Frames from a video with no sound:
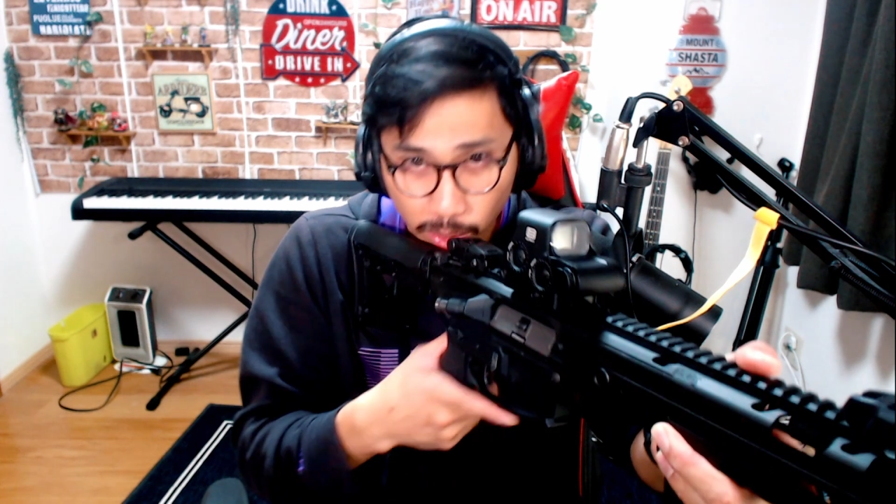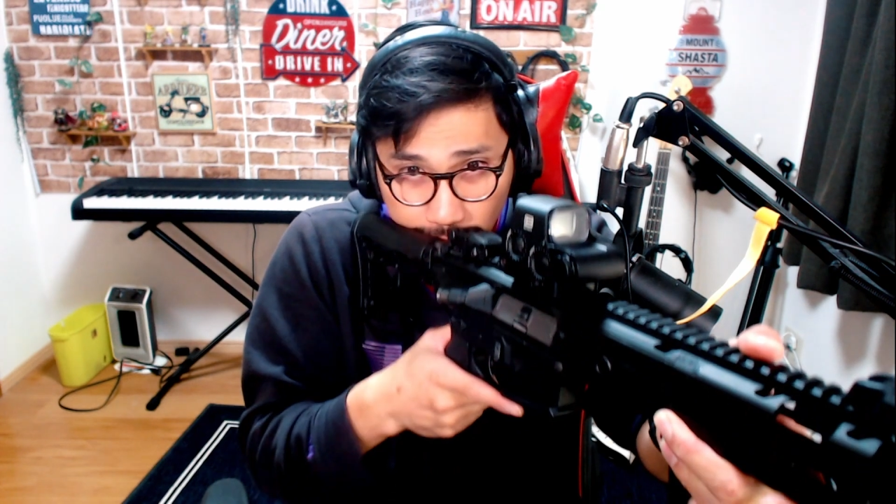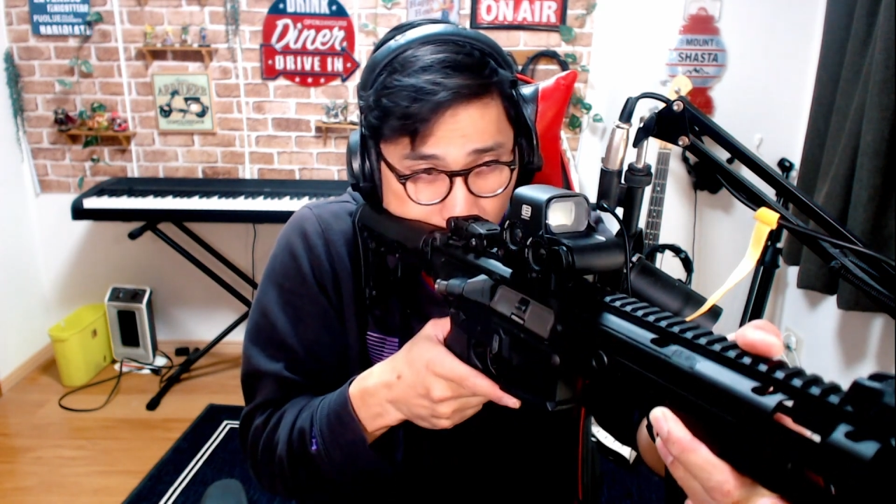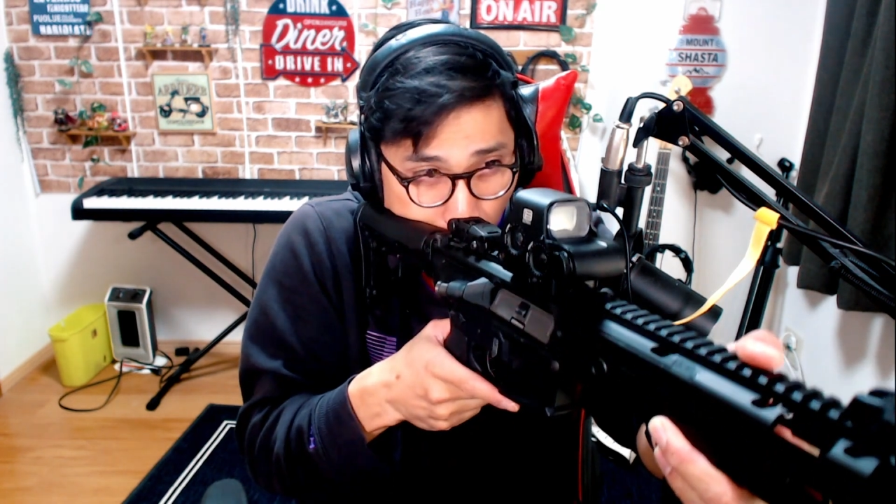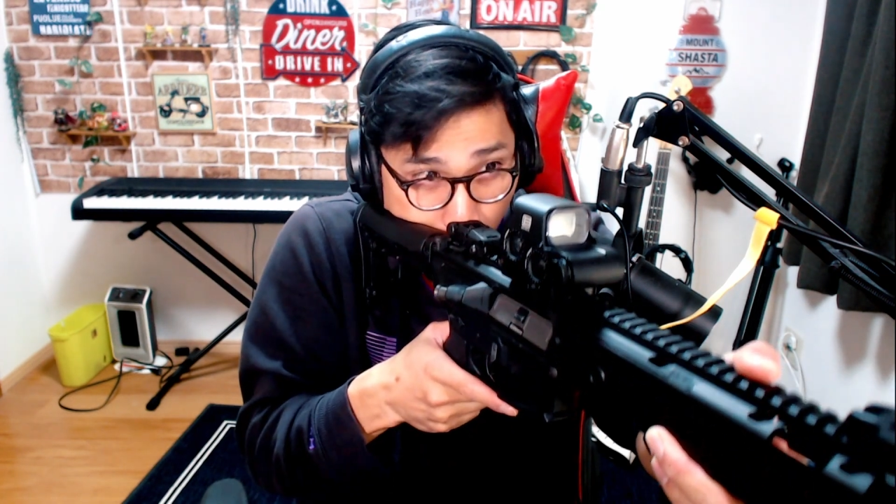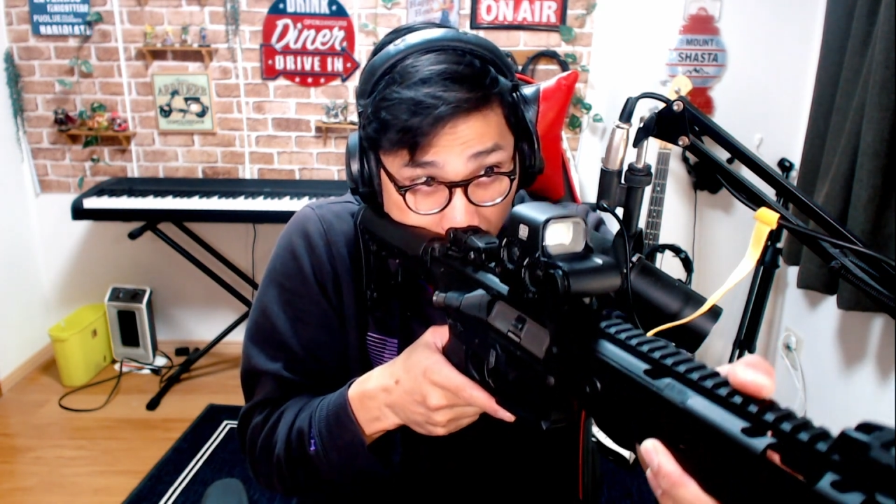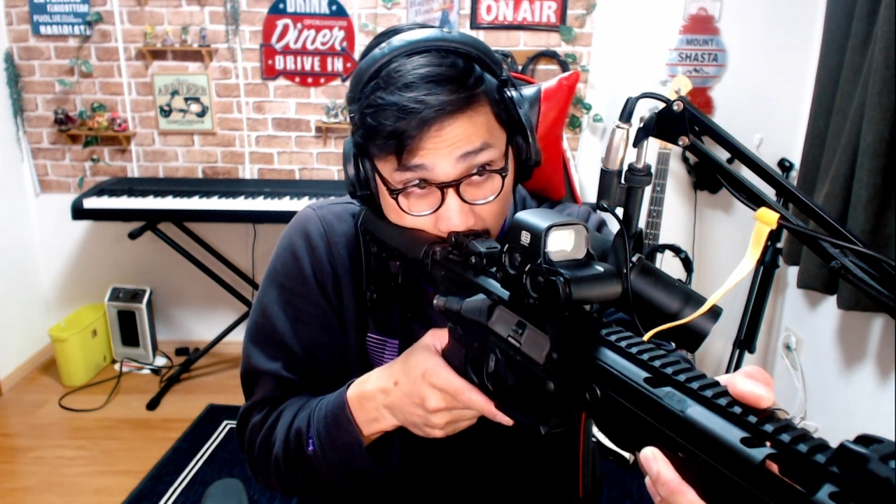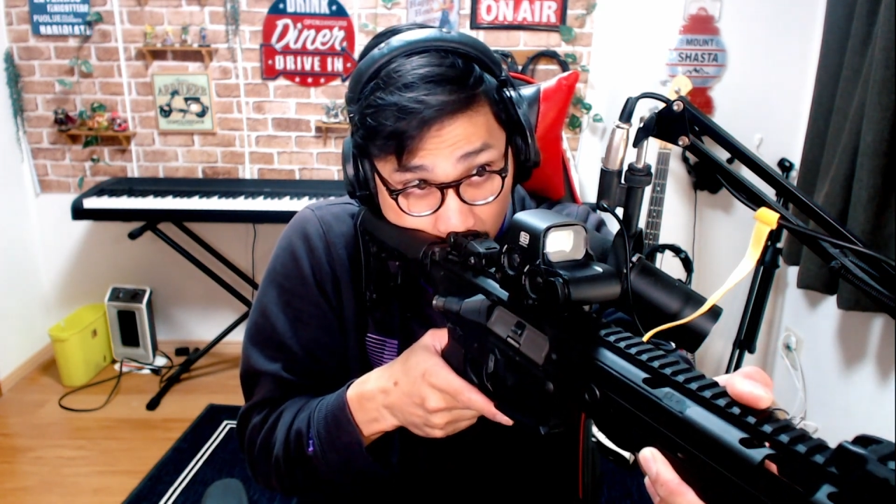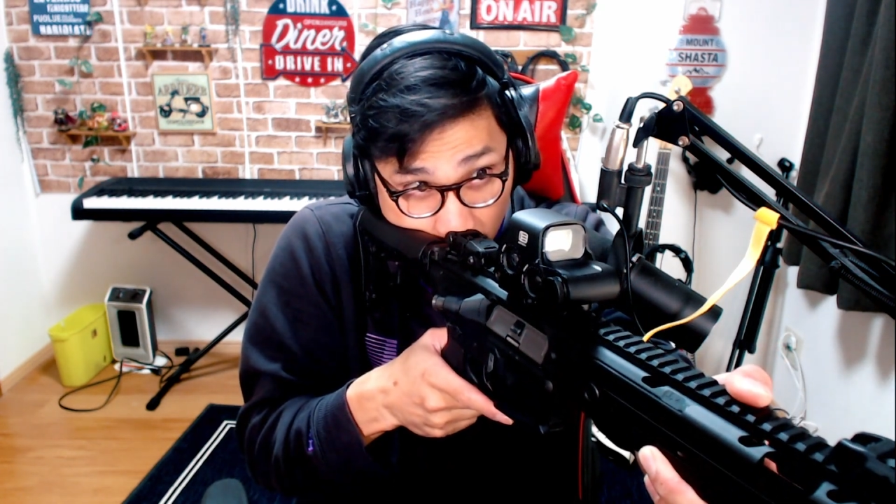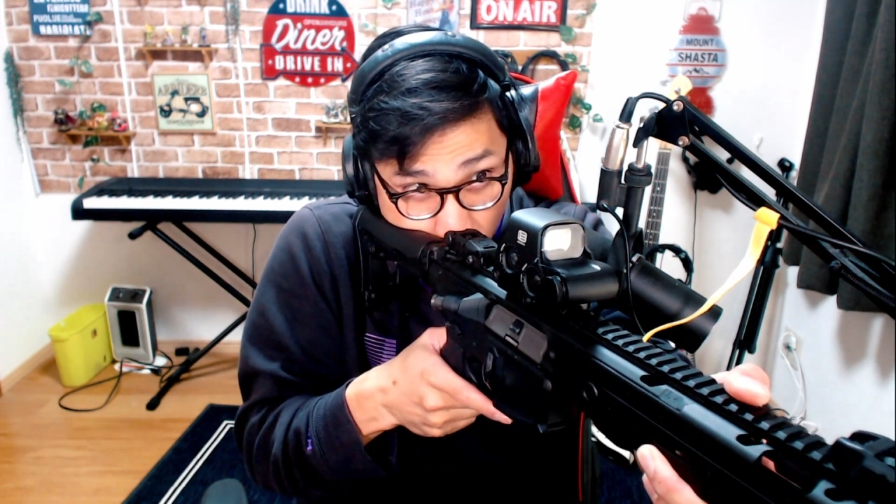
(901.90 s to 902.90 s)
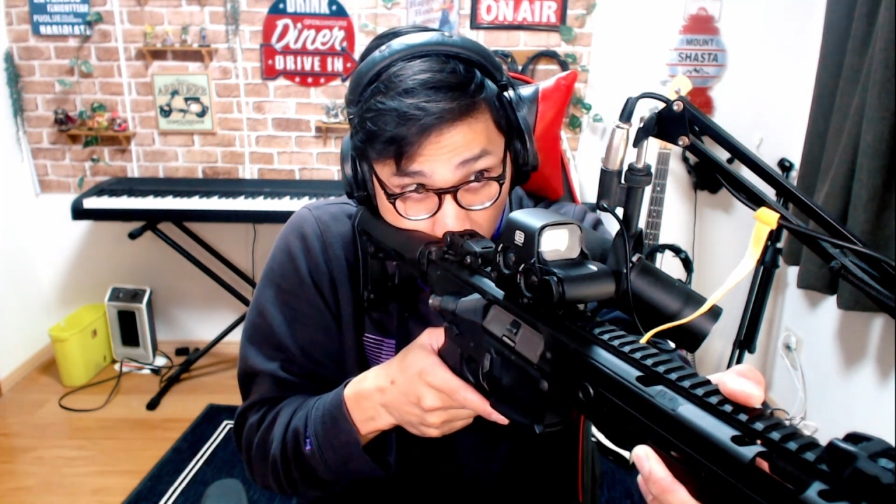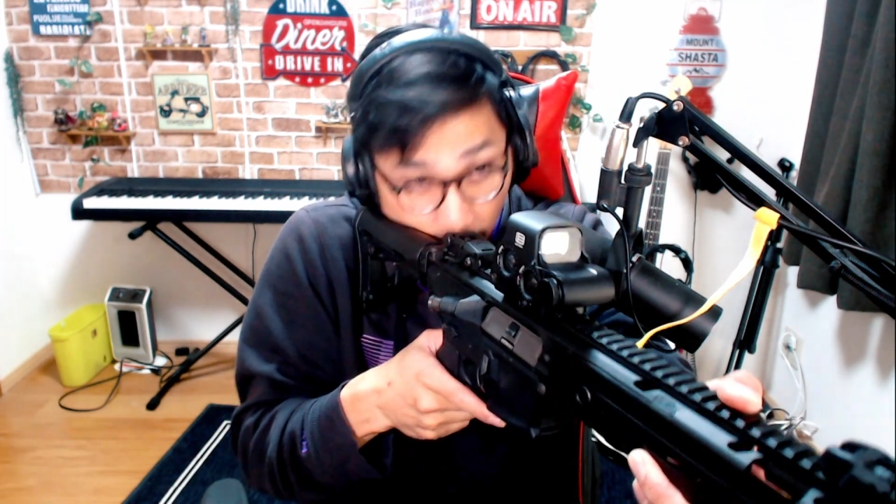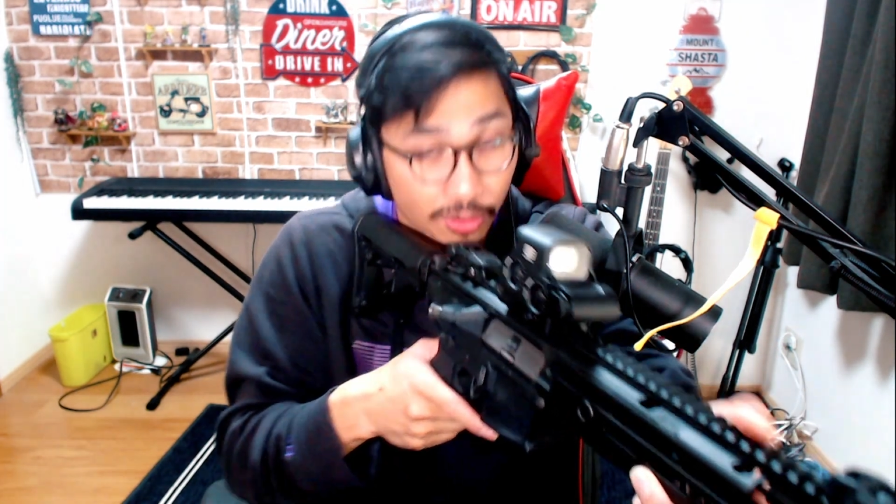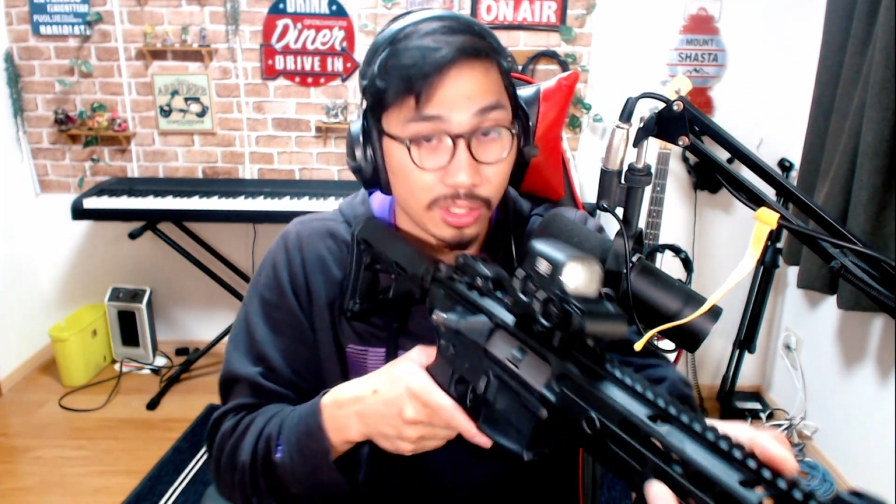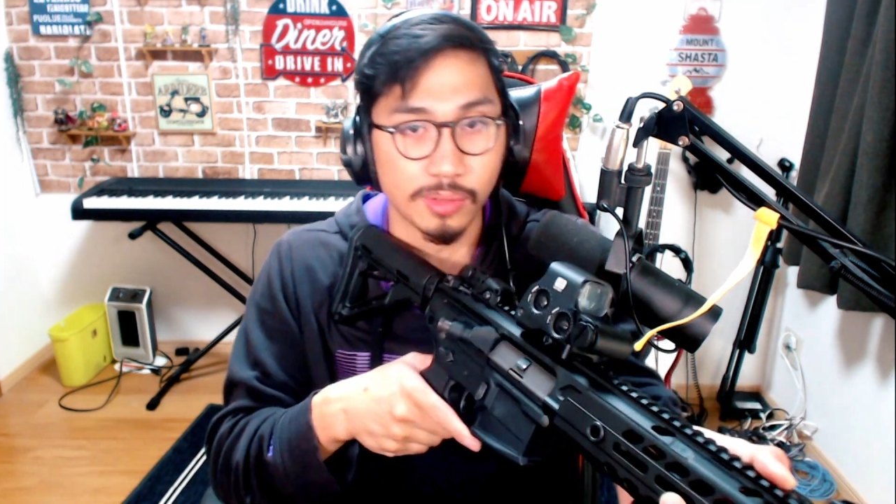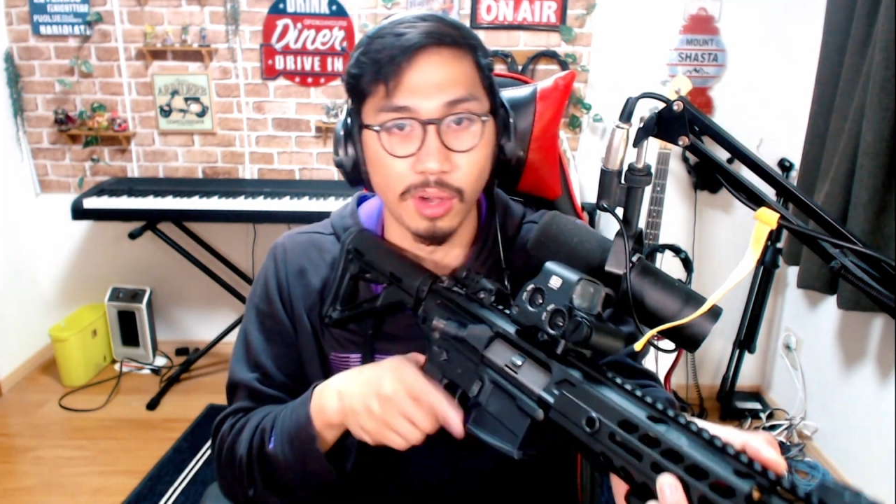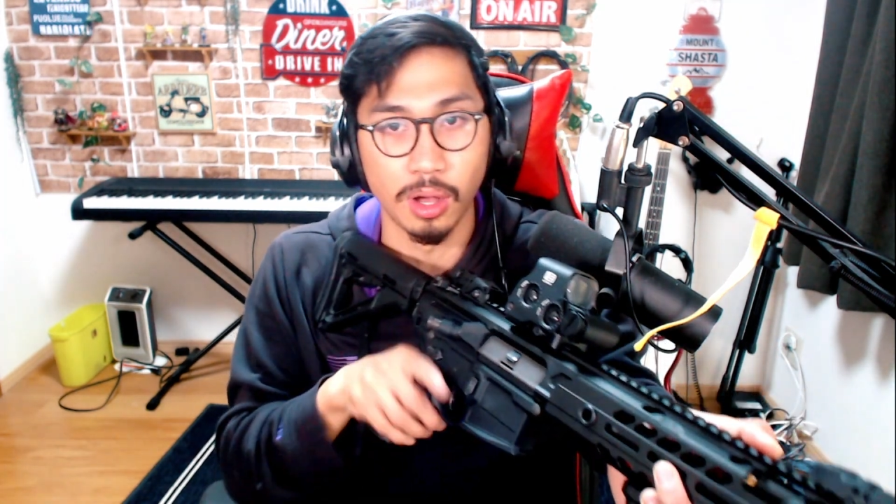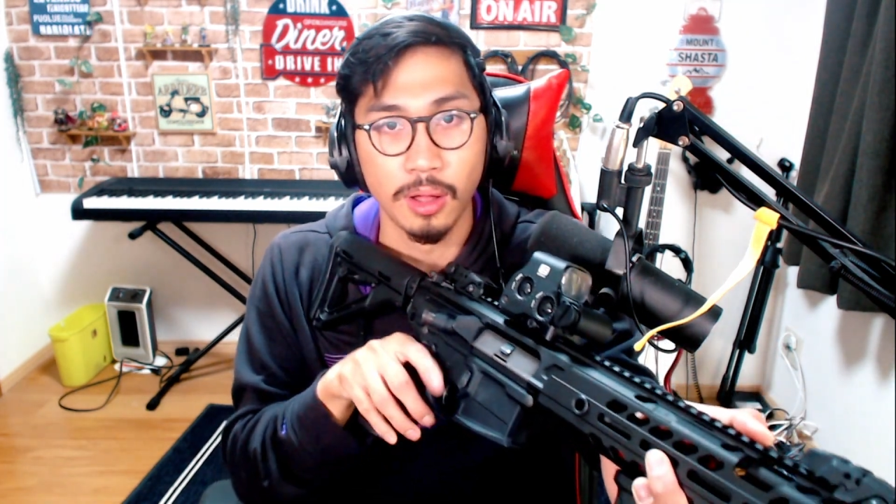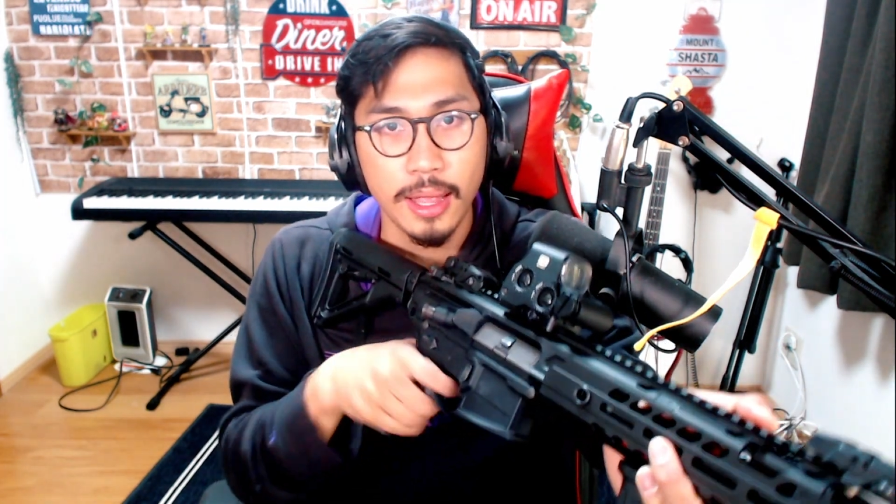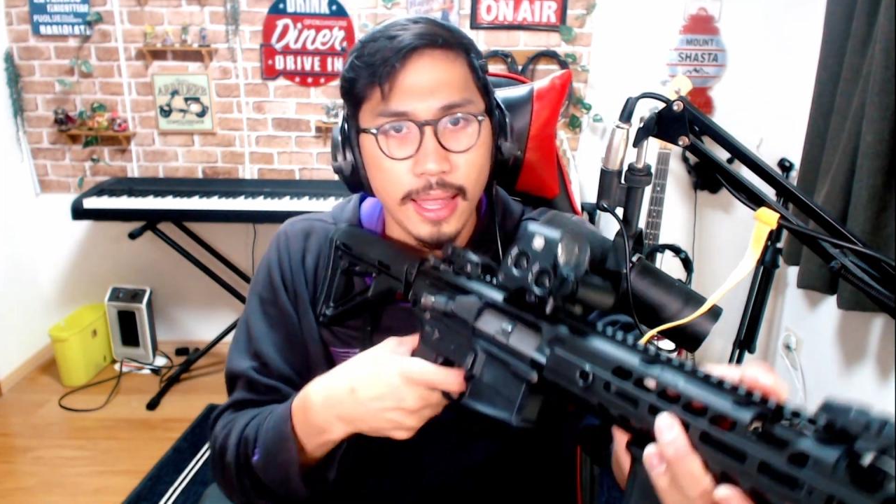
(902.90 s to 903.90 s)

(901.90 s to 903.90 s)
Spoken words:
gives me a bad cheek weld first of all,